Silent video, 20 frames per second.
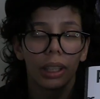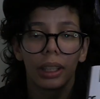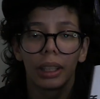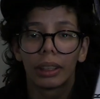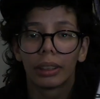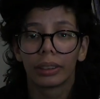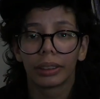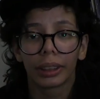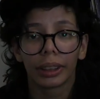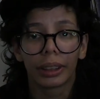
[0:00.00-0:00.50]

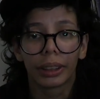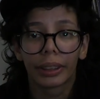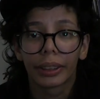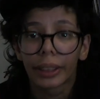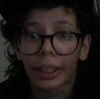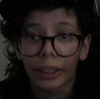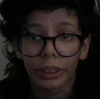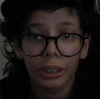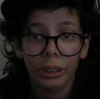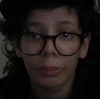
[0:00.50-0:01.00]
and eat
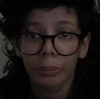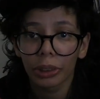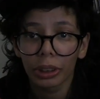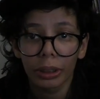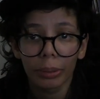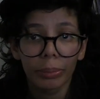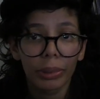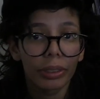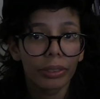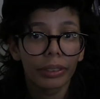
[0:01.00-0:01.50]
ketchup
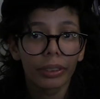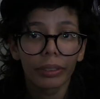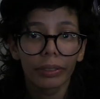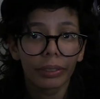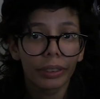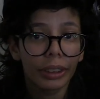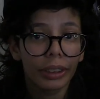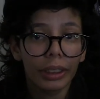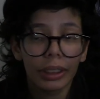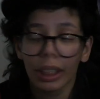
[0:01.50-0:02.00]
chips for the
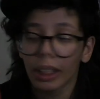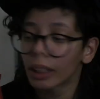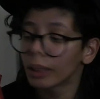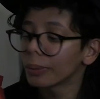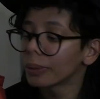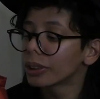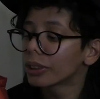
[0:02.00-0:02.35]
first time